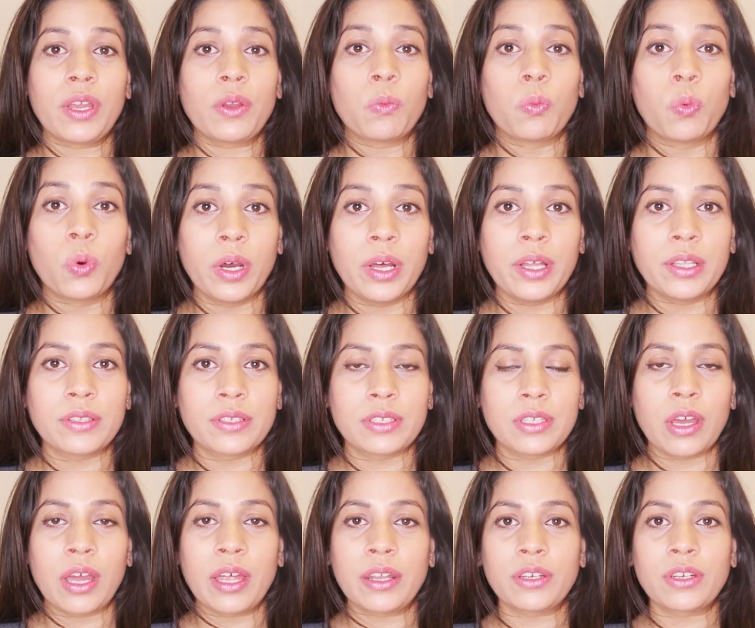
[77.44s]

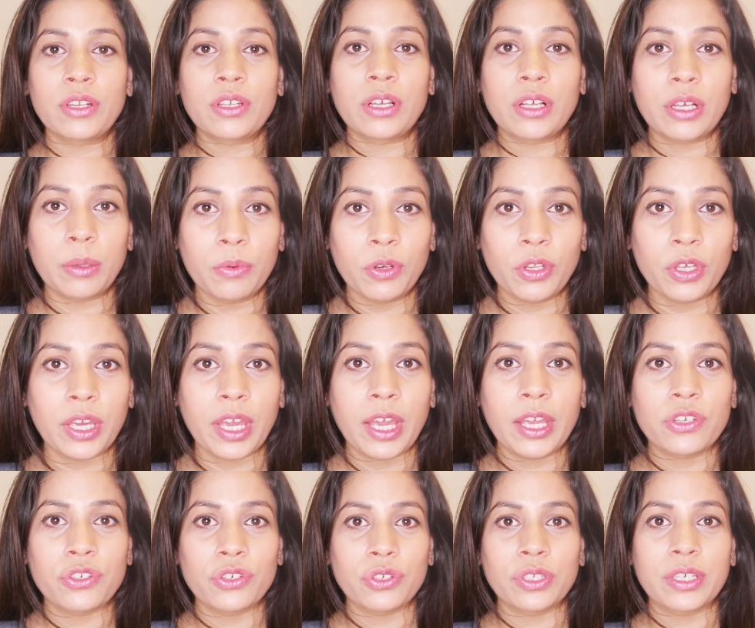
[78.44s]
words and
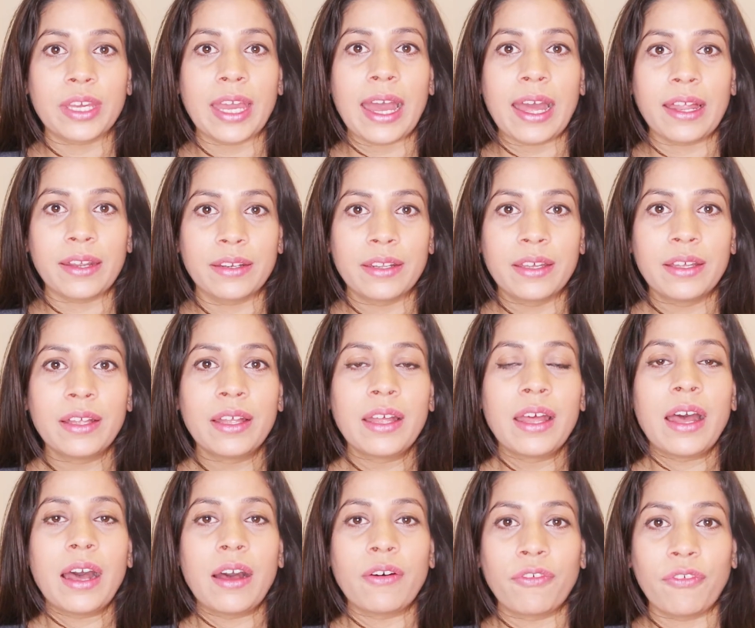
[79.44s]
communication can
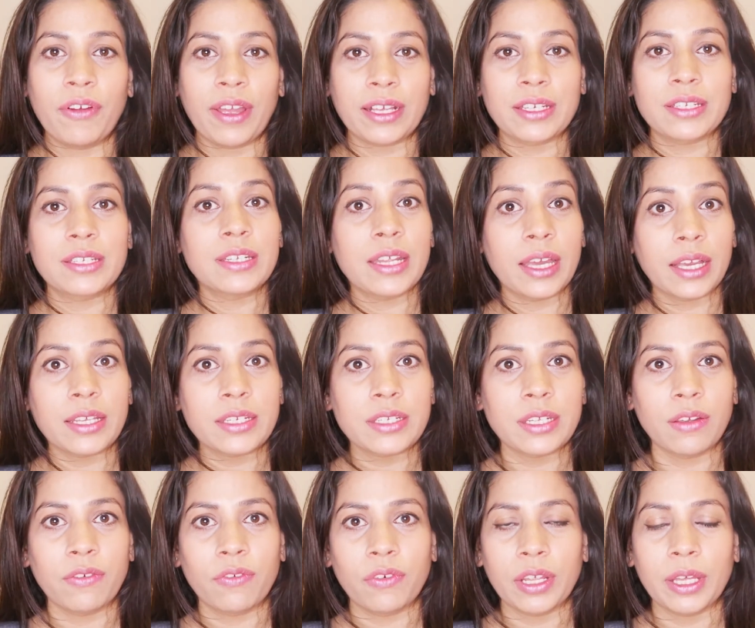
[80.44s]
affect
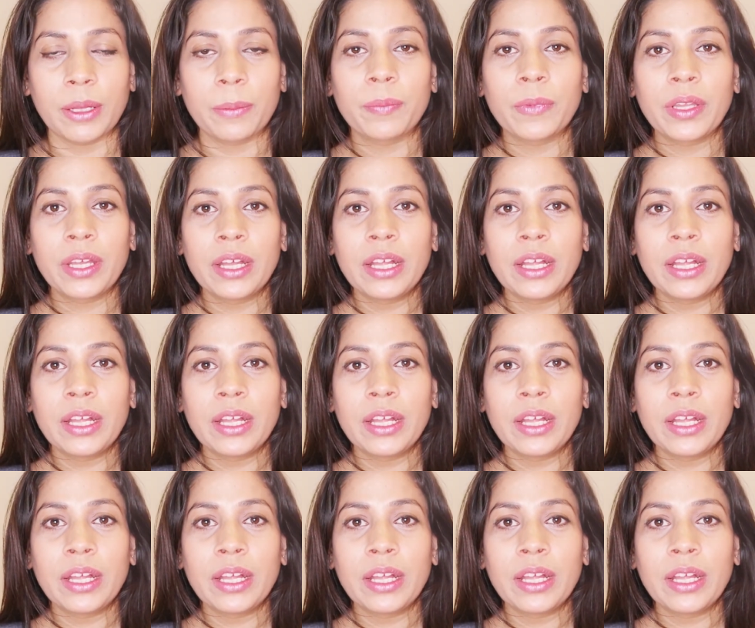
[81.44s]
negatively.